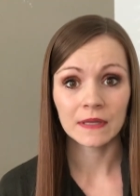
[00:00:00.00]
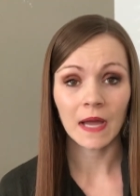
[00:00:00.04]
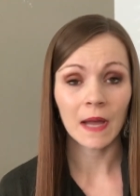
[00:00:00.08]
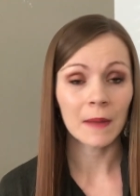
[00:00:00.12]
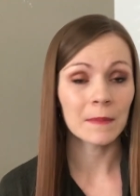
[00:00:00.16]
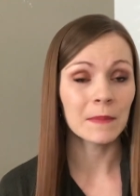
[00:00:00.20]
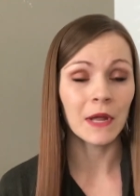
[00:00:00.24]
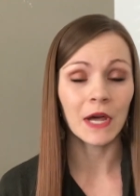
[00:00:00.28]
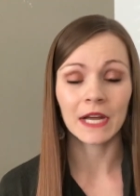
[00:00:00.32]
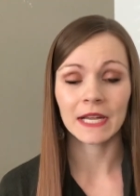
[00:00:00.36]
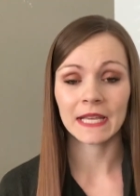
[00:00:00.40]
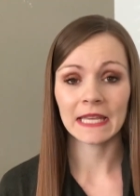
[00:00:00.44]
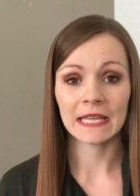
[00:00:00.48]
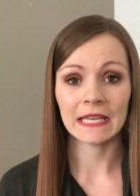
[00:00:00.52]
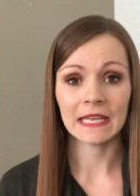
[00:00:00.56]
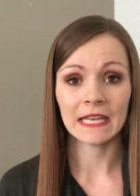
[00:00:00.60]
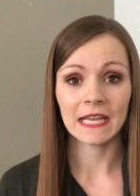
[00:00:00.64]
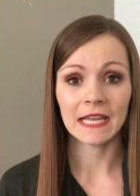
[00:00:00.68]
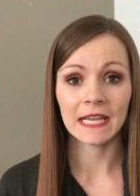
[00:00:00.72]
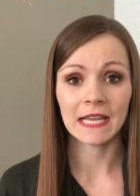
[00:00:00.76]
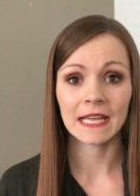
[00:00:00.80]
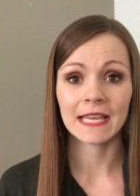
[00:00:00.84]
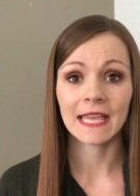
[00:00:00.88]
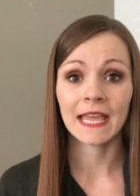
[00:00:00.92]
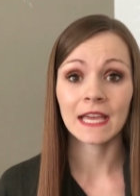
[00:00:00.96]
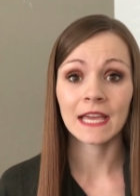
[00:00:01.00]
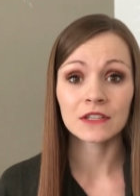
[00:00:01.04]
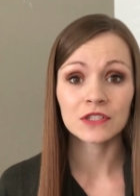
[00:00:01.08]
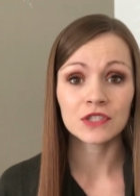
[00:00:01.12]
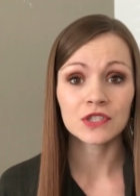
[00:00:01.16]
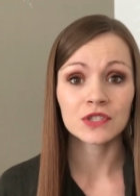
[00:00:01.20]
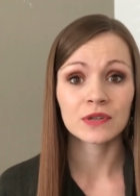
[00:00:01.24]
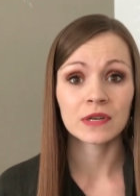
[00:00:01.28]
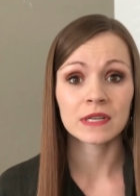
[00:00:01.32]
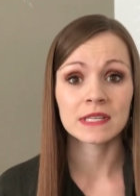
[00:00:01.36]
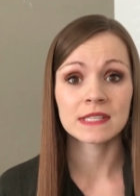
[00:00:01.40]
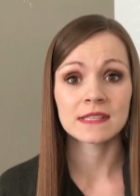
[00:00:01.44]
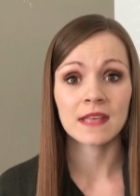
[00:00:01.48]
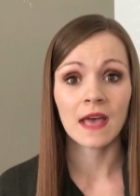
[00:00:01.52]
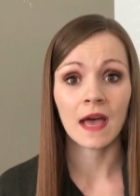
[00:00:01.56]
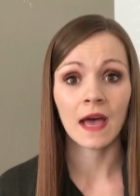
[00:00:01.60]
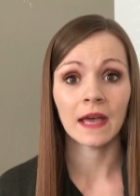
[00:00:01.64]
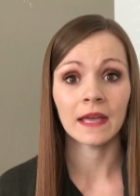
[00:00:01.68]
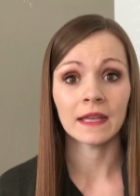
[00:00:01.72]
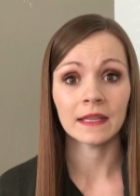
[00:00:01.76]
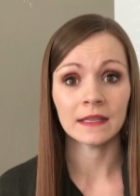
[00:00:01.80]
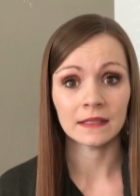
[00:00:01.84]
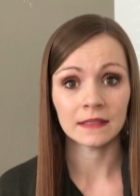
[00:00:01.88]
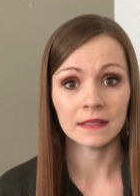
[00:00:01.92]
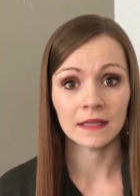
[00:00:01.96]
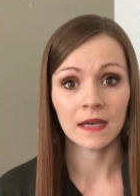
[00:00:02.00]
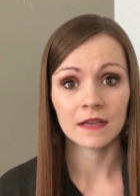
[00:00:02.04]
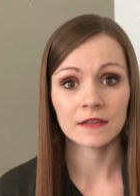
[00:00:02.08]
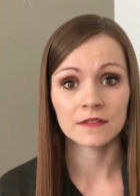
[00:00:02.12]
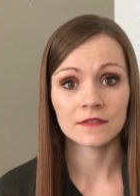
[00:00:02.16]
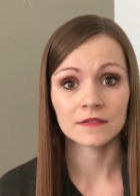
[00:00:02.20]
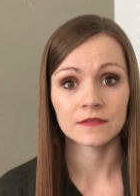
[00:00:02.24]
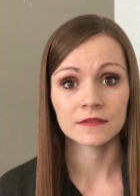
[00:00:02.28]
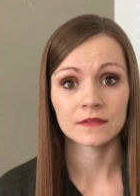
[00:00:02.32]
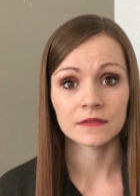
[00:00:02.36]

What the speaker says: I'm not kidding, I can't stress that enough.